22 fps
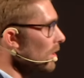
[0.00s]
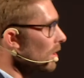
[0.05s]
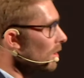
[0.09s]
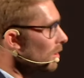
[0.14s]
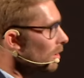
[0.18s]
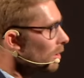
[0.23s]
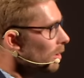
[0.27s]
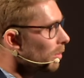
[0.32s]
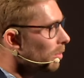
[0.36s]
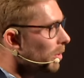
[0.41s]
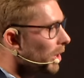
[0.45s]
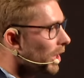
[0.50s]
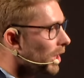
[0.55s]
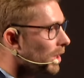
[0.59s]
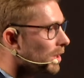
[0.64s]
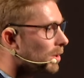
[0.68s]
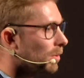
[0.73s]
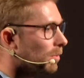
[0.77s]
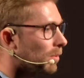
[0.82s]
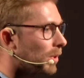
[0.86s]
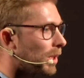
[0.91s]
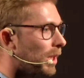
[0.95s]
in the
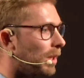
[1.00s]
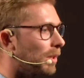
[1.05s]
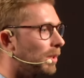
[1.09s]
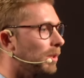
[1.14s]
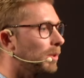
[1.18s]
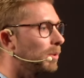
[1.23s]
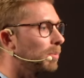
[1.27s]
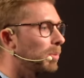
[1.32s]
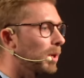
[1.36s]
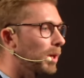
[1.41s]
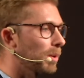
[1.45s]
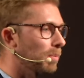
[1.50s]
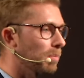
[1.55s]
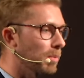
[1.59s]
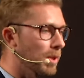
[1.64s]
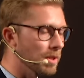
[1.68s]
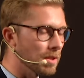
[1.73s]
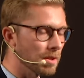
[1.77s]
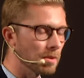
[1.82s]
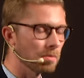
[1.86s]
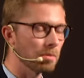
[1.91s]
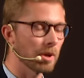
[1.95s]
cooperation with other
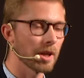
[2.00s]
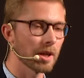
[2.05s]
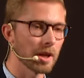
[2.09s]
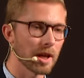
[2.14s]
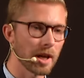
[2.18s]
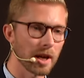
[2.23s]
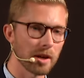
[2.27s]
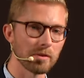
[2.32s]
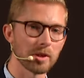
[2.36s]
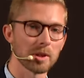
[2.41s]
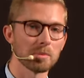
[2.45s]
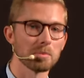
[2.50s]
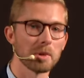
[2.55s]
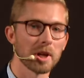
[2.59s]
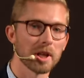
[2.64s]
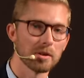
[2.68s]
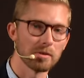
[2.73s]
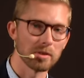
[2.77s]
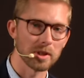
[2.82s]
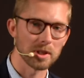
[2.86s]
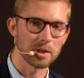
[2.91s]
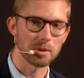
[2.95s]
departments by having
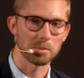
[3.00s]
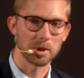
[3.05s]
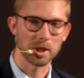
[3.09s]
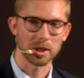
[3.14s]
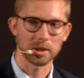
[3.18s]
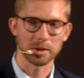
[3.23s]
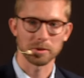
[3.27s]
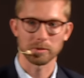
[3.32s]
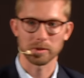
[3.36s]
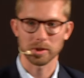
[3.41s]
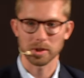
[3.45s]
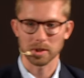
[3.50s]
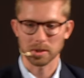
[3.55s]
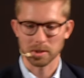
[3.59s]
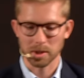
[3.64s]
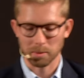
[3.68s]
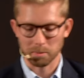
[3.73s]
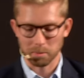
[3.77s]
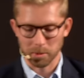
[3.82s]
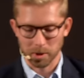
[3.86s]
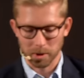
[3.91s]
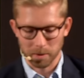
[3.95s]
better visibility, for
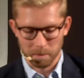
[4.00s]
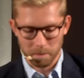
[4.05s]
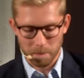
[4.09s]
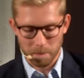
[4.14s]
example.